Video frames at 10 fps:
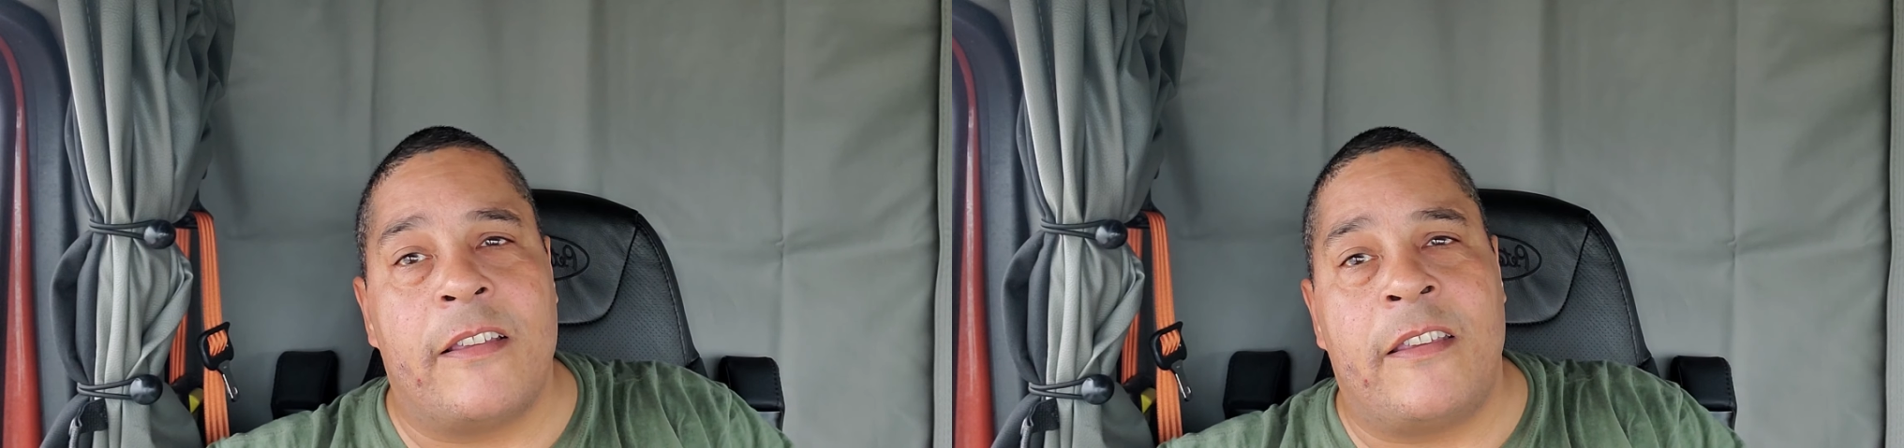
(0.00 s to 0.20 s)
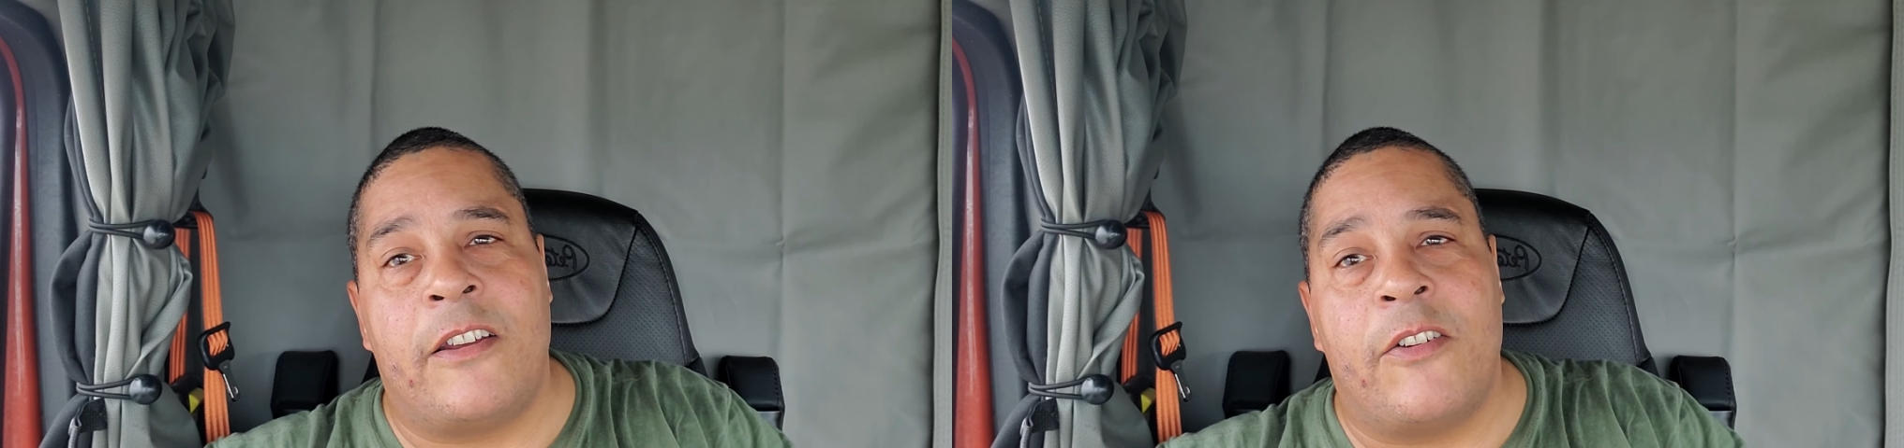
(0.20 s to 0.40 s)

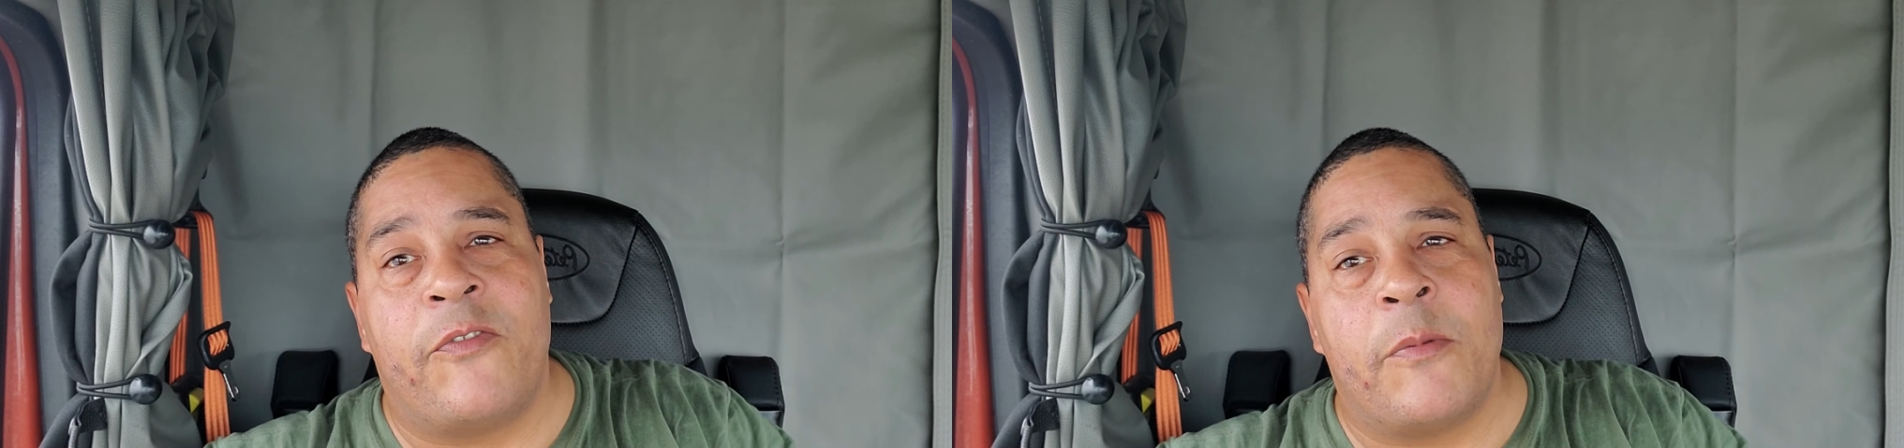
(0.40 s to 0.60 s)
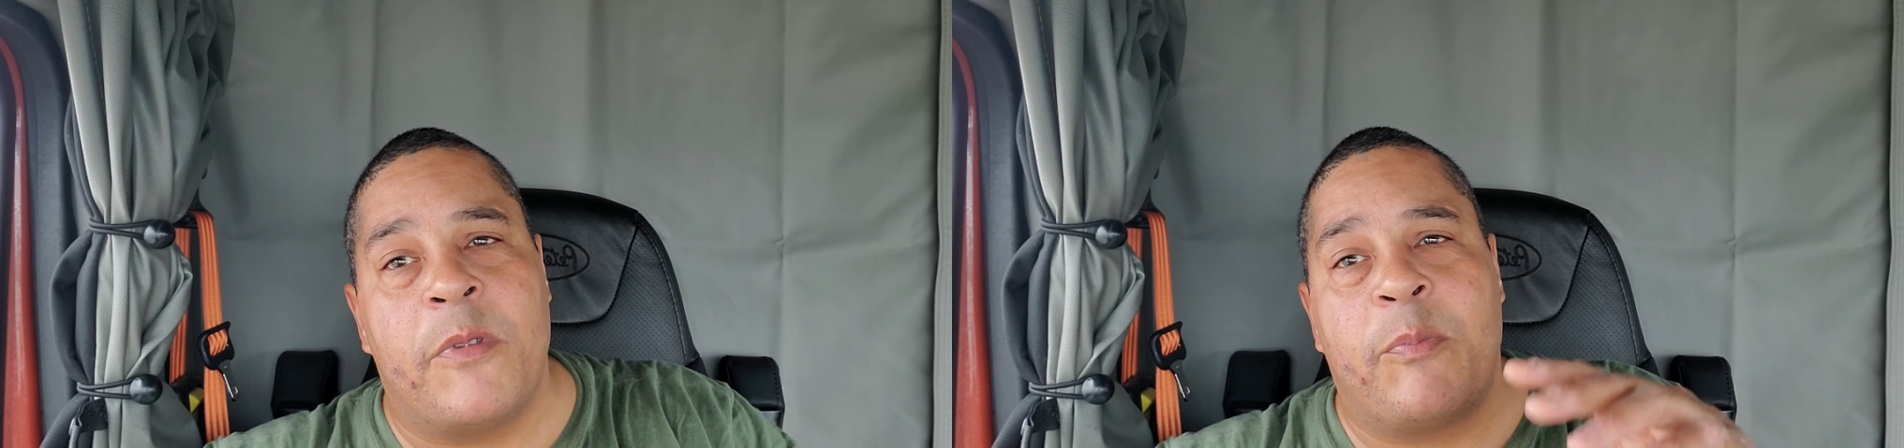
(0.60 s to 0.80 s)
you know,
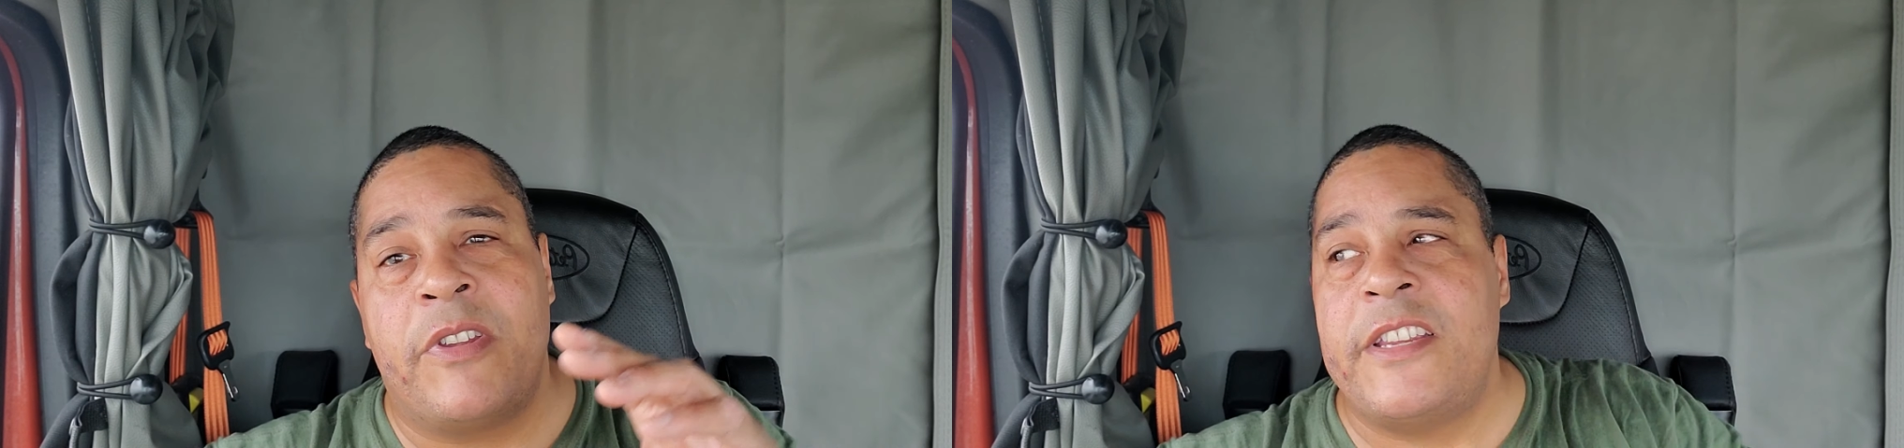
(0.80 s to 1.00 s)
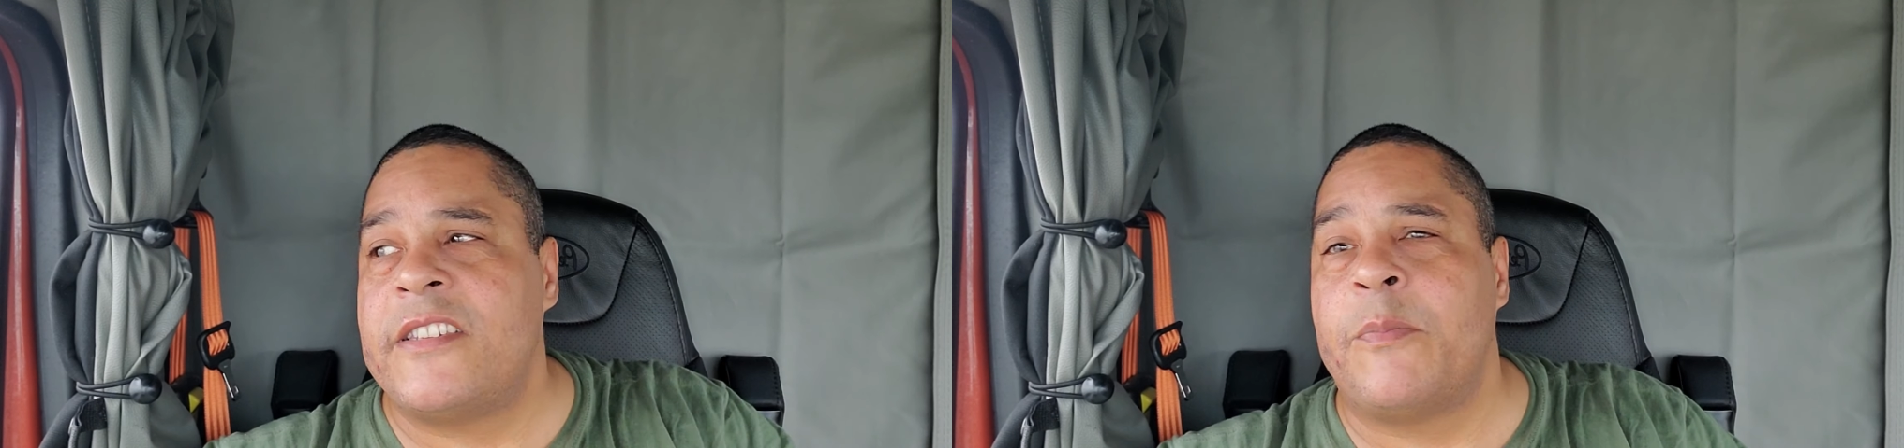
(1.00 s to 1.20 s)
from the
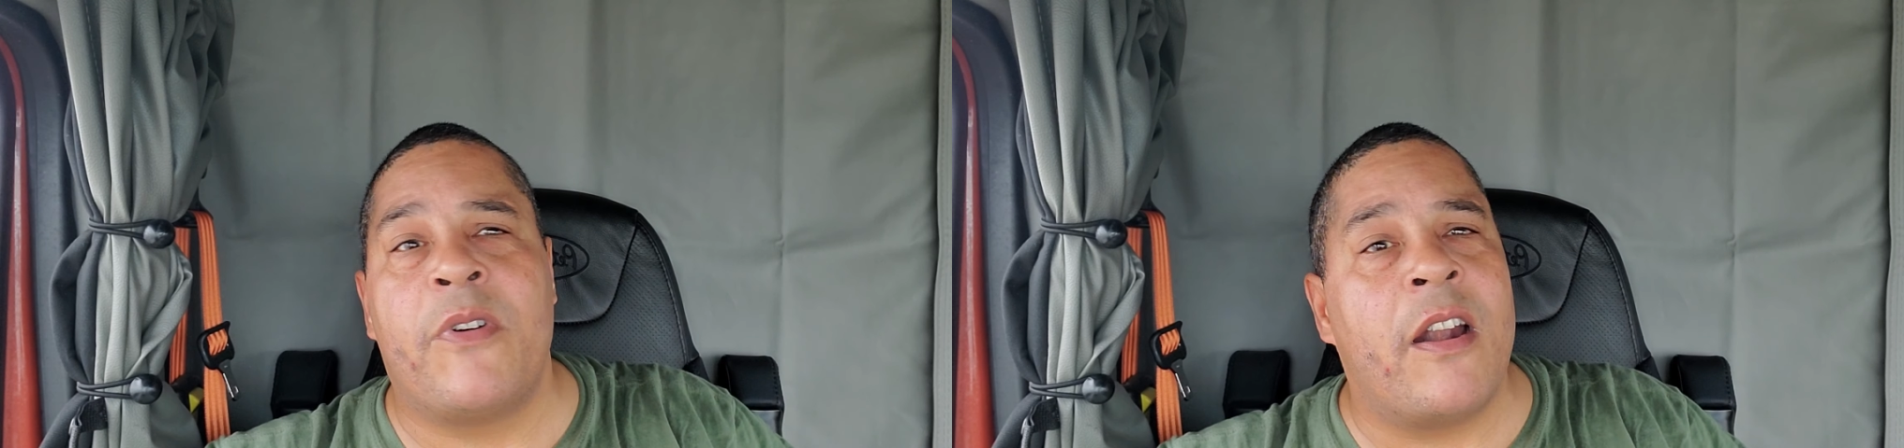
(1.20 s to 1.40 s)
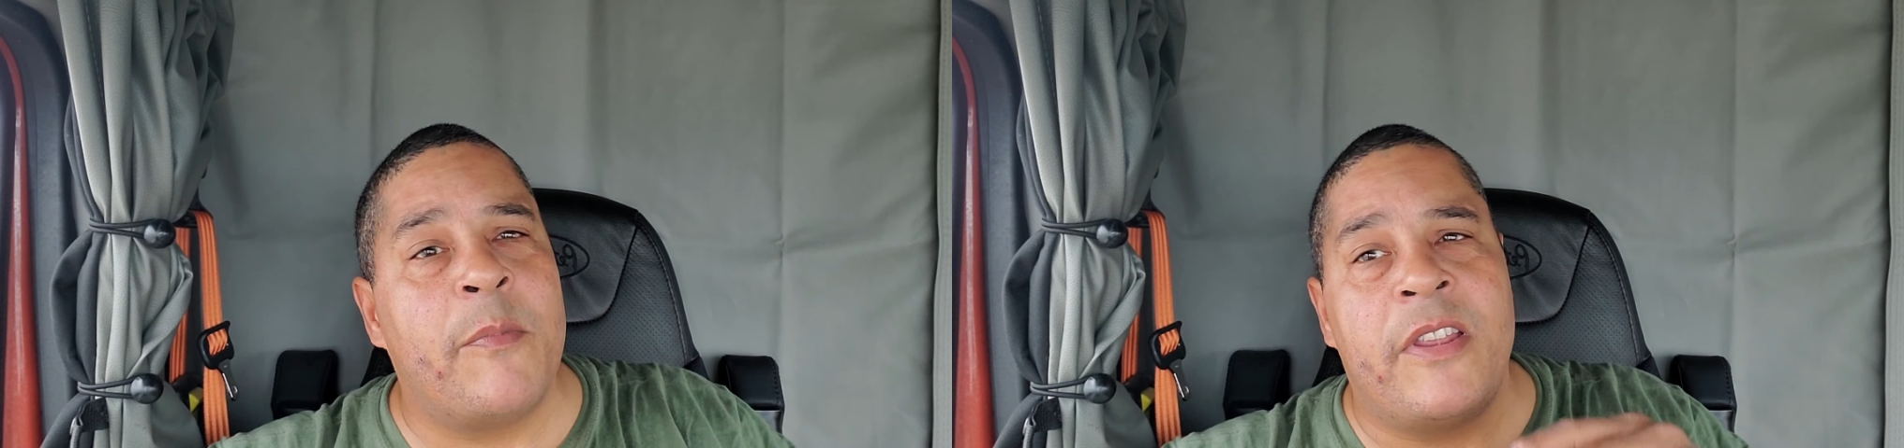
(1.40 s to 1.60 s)
police
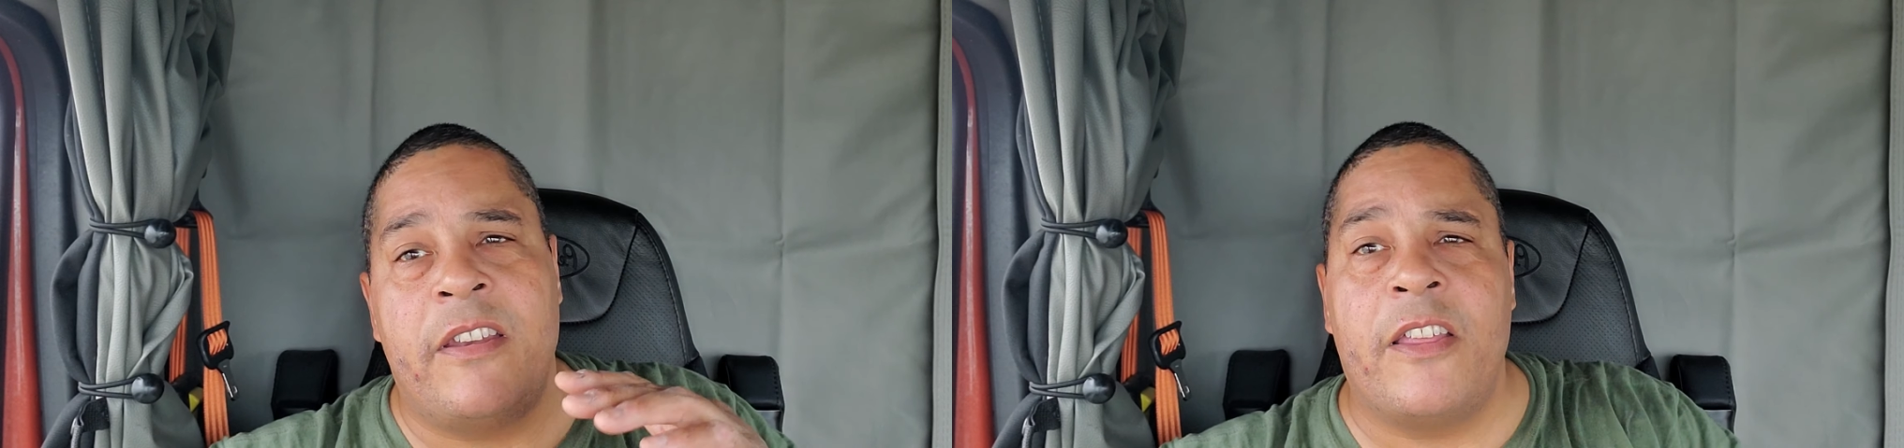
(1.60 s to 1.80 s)
department.